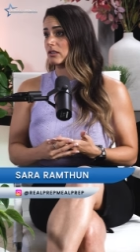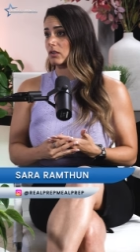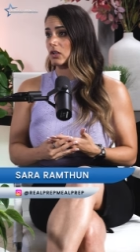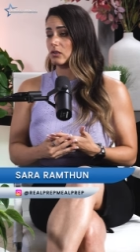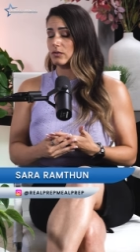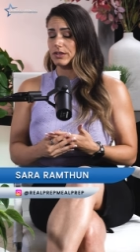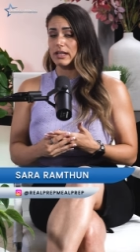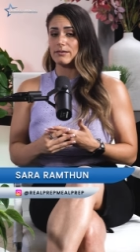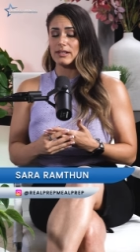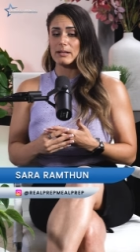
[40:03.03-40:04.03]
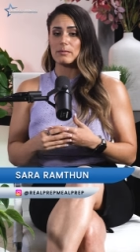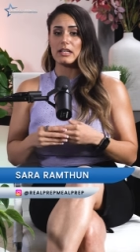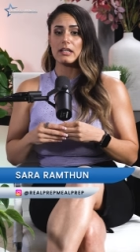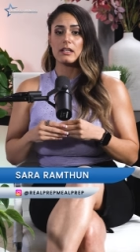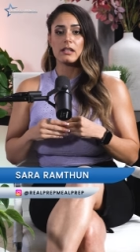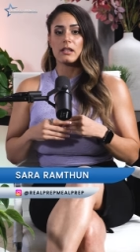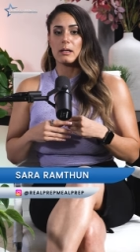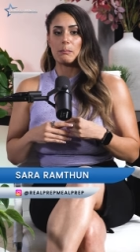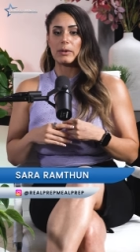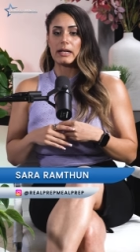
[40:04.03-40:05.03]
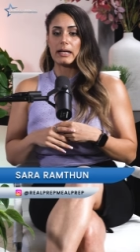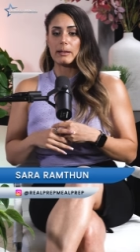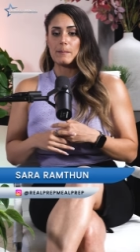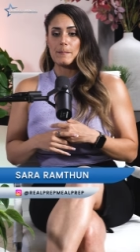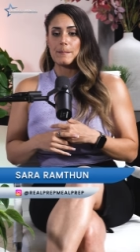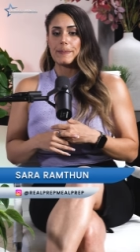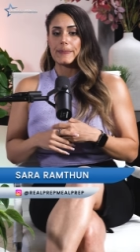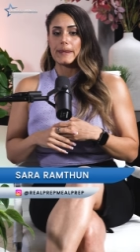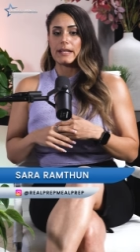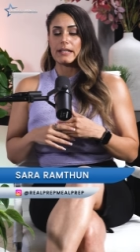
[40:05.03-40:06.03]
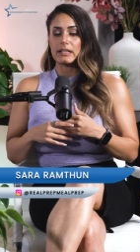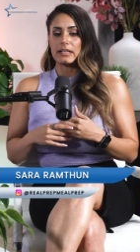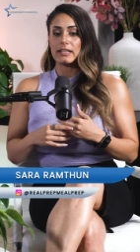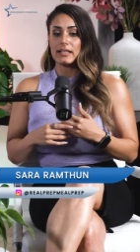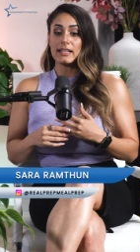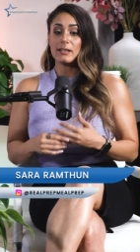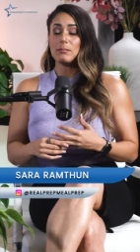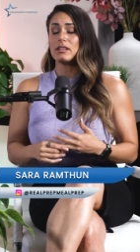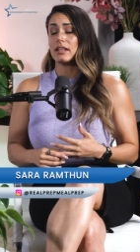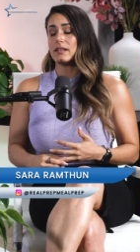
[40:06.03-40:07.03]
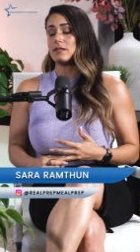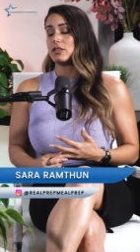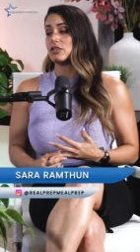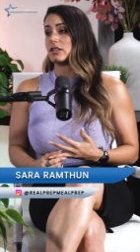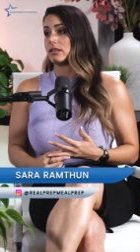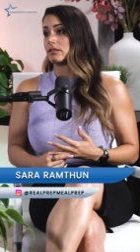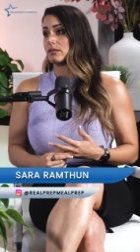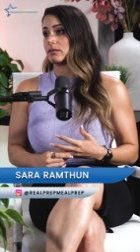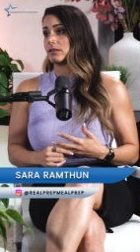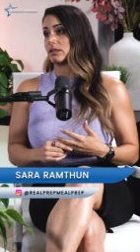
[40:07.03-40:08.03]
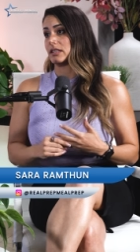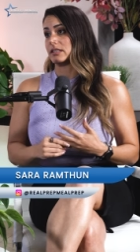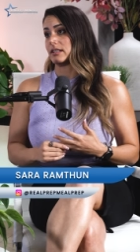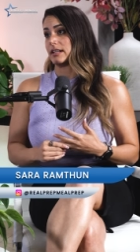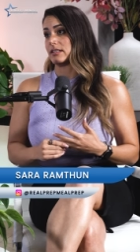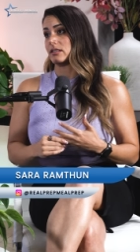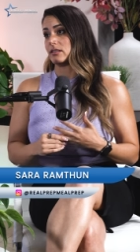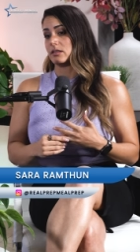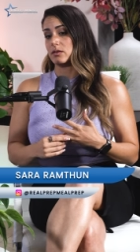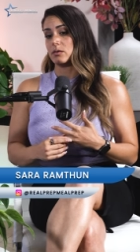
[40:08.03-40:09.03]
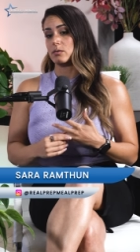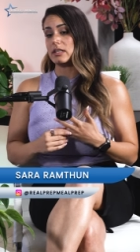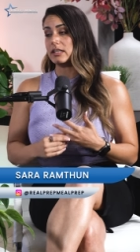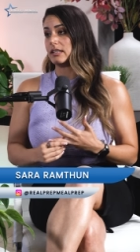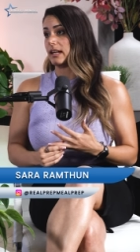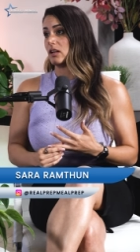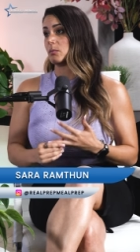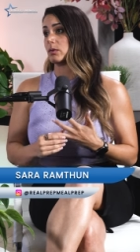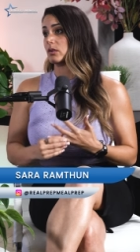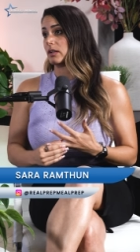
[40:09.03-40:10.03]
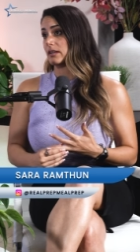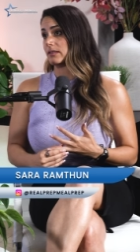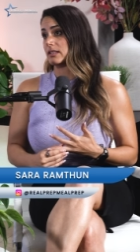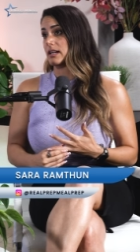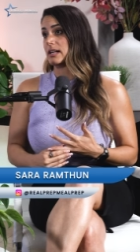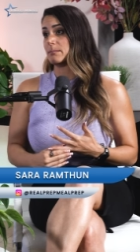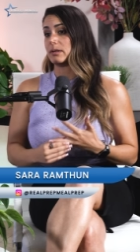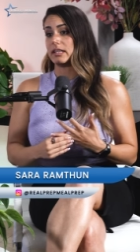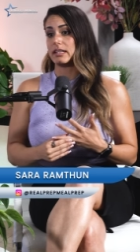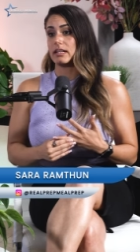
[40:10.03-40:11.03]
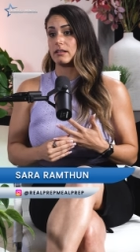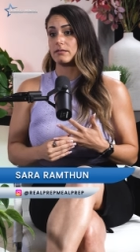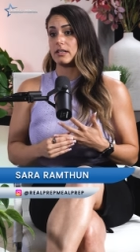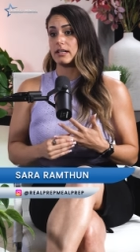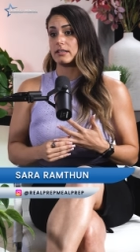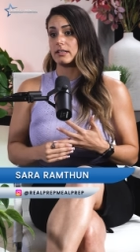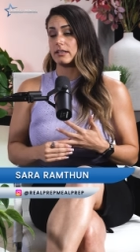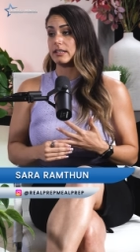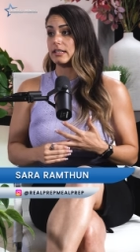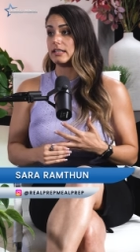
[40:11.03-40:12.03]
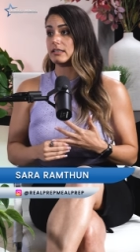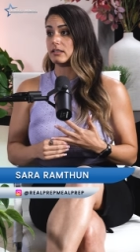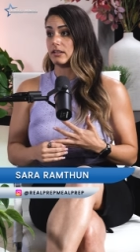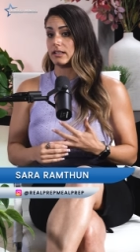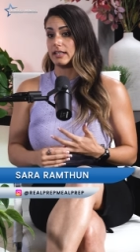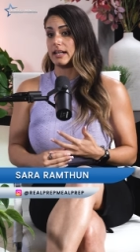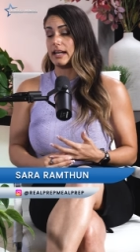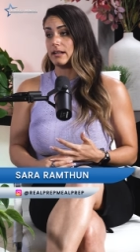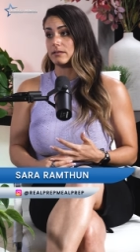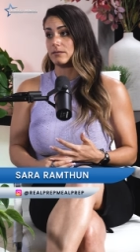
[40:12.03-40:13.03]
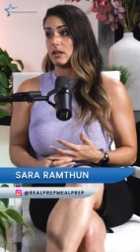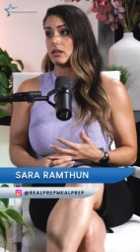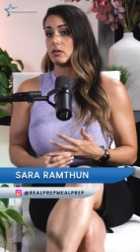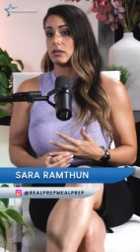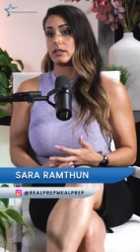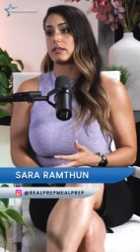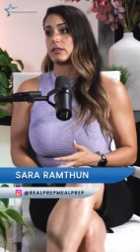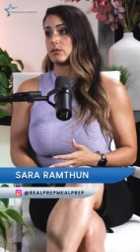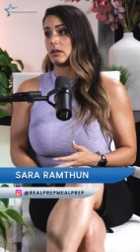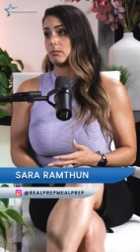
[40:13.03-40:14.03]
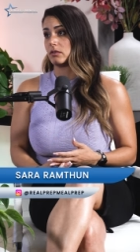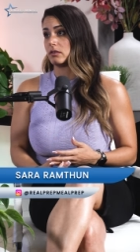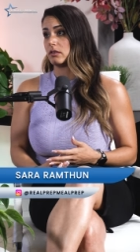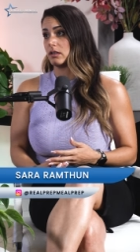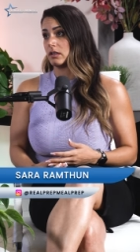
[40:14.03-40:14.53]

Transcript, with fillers: of all for that family, but it, it can be life changing for these guys who need the help or don't have the time, but they have dietary needs that they have to follow or they're in trouble.